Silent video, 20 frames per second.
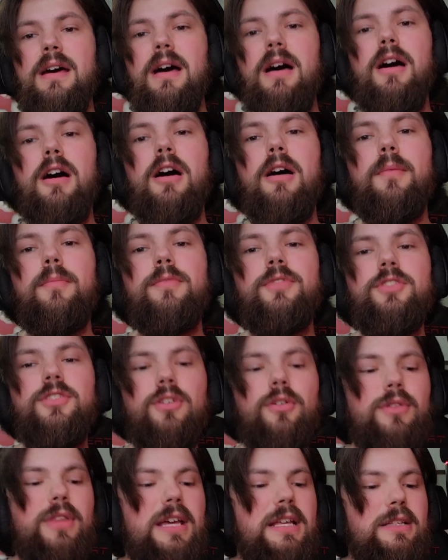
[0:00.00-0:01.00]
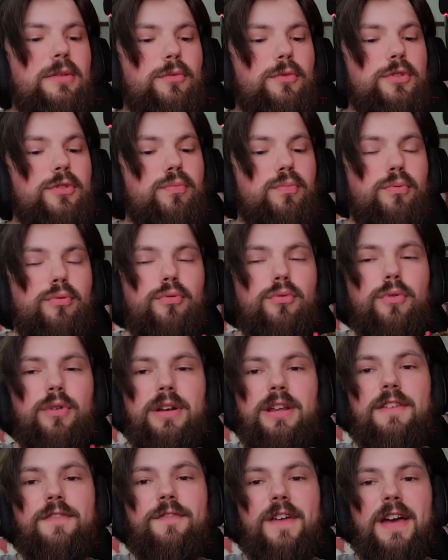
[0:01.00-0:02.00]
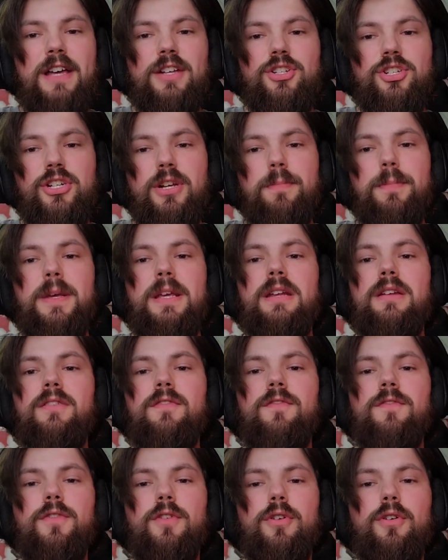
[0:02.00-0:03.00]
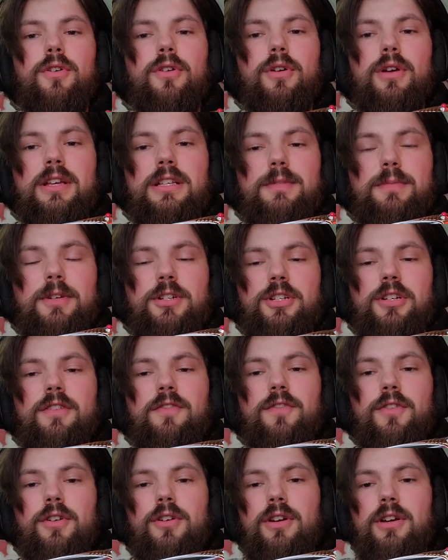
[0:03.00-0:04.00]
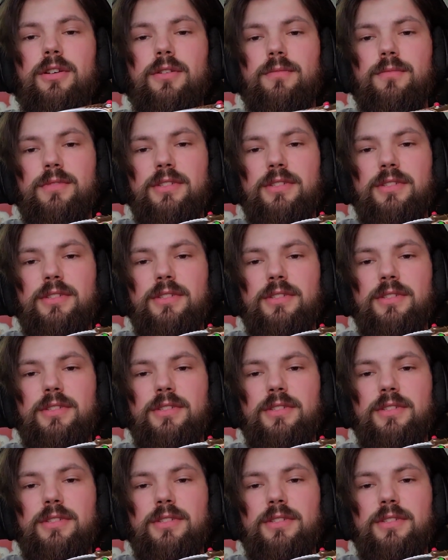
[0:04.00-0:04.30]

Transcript: So that was pretty fast shipping, especially for a